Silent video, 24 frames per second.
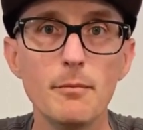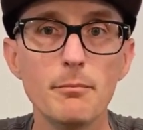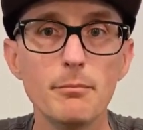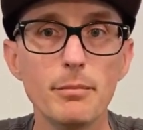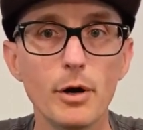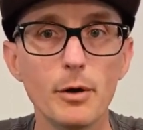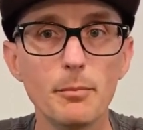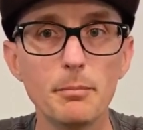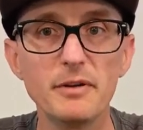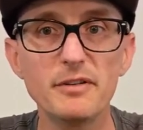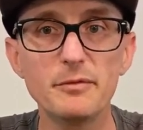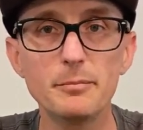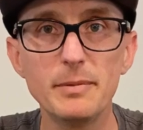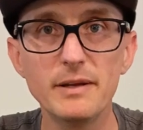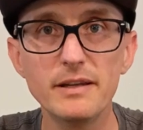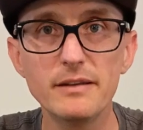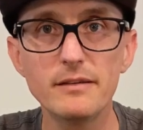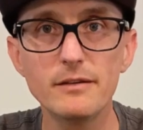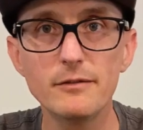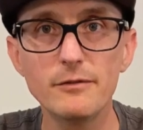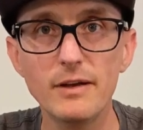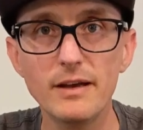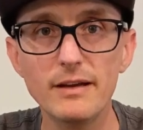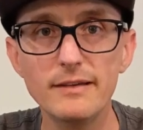Purpose-built
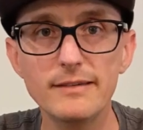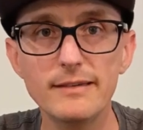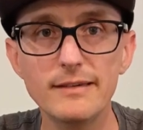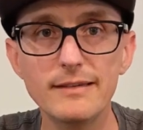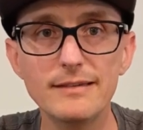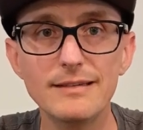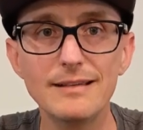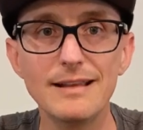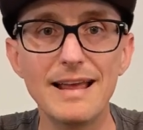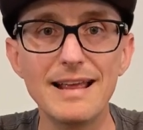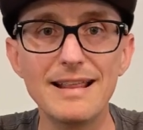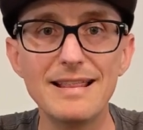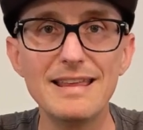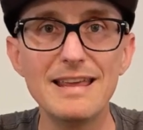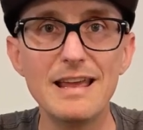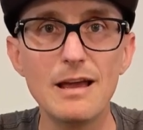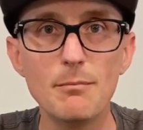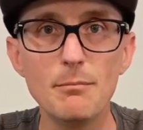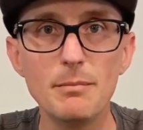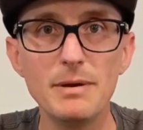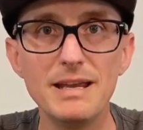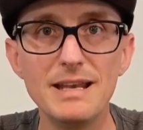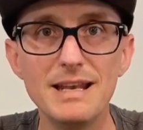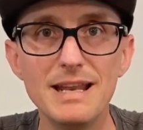devices like the
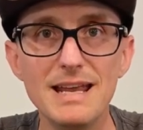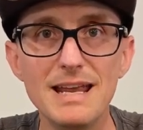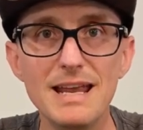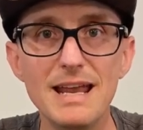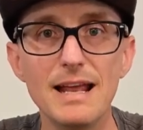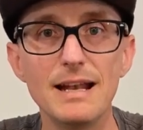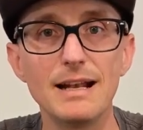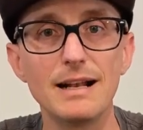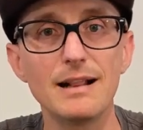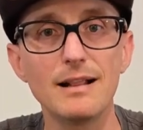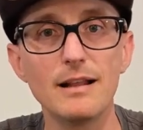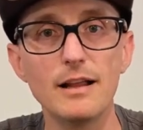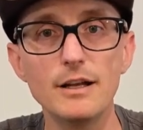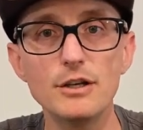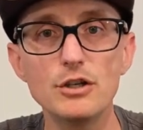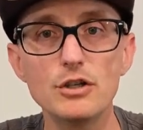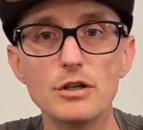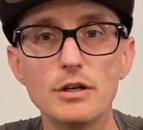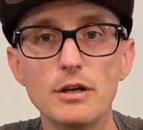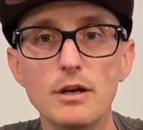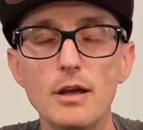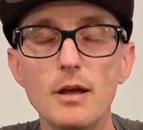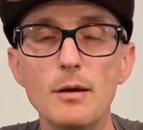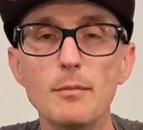MPD and clutch
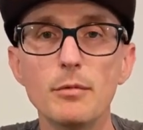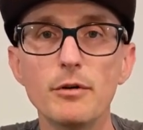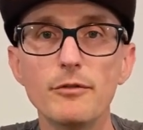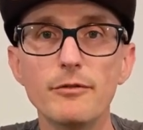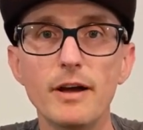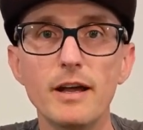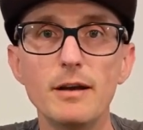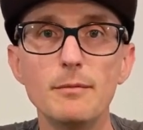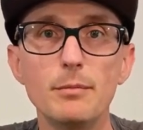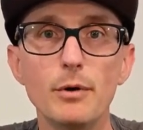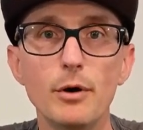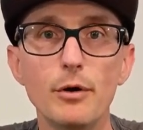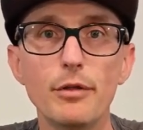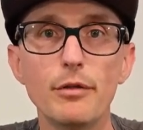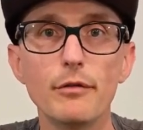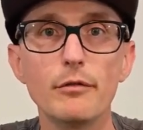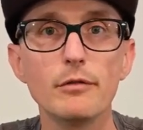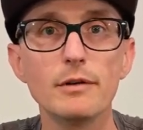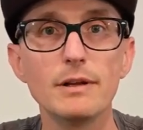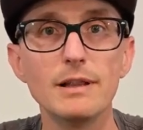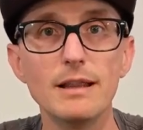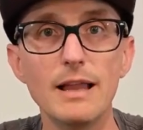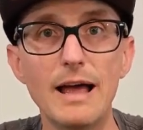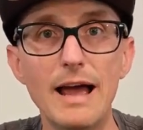provide both
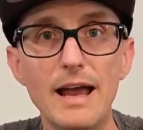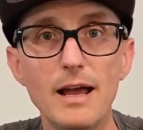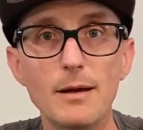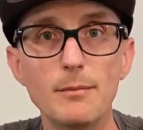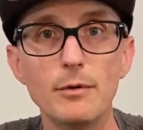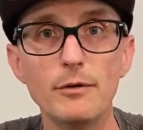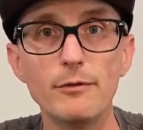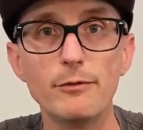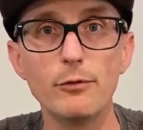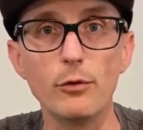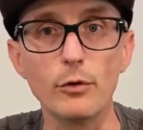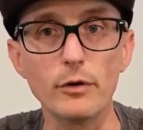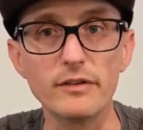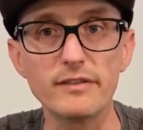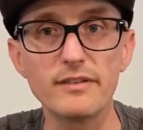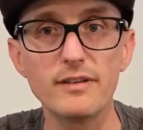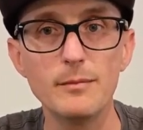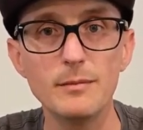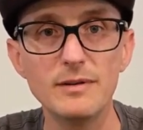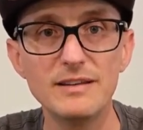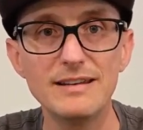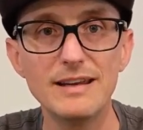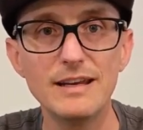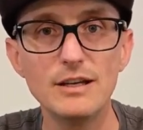reliable force
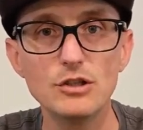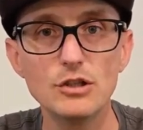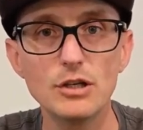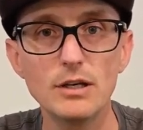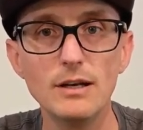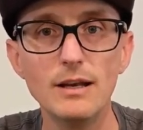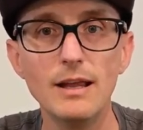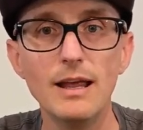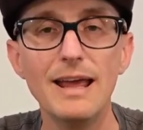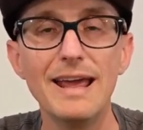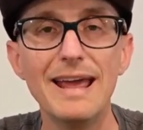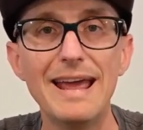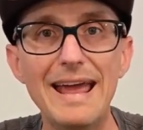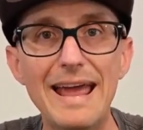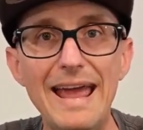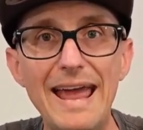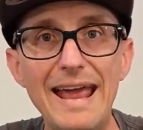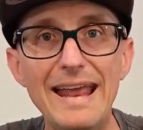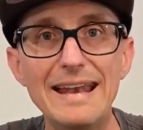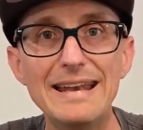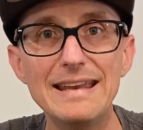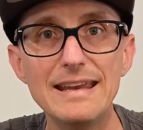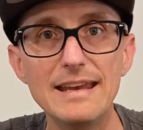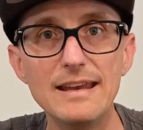limitation
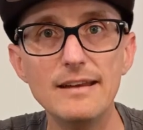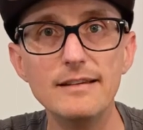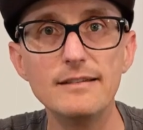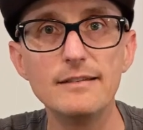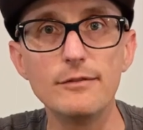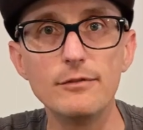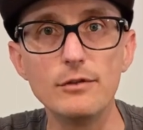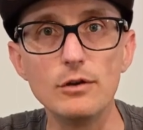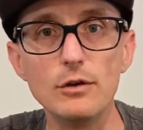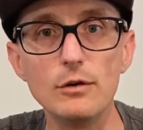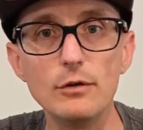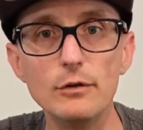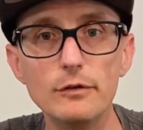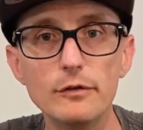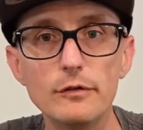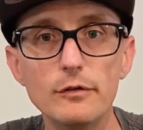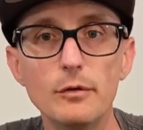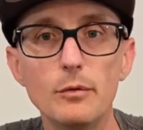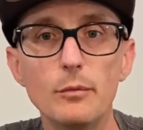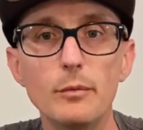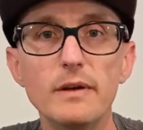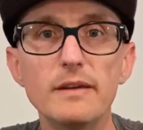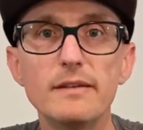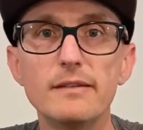and ease of
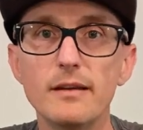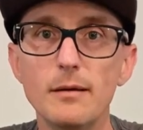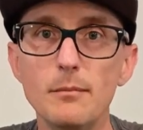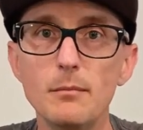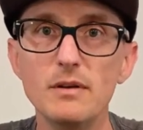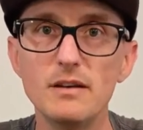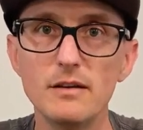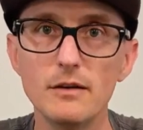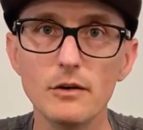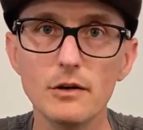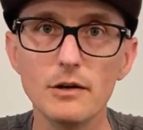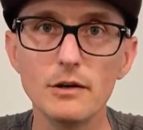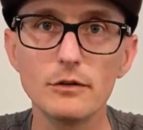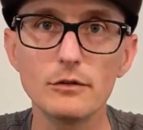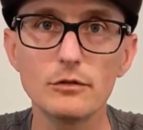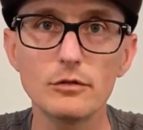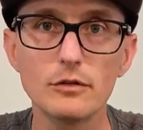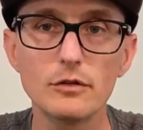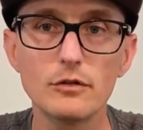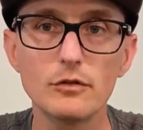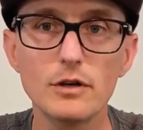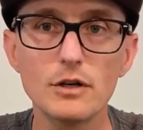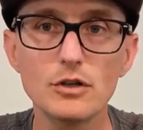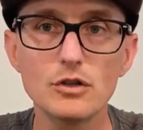use with some materials
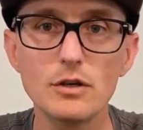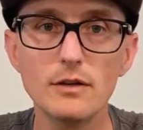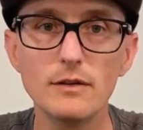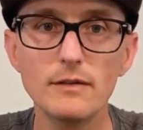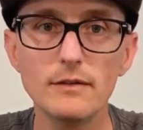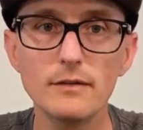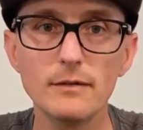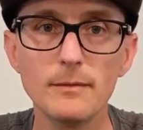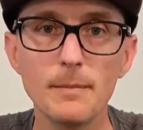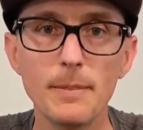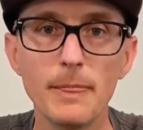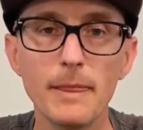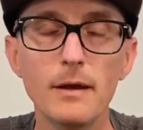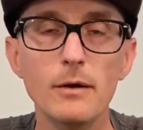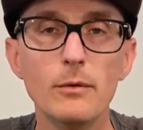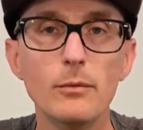restrictions,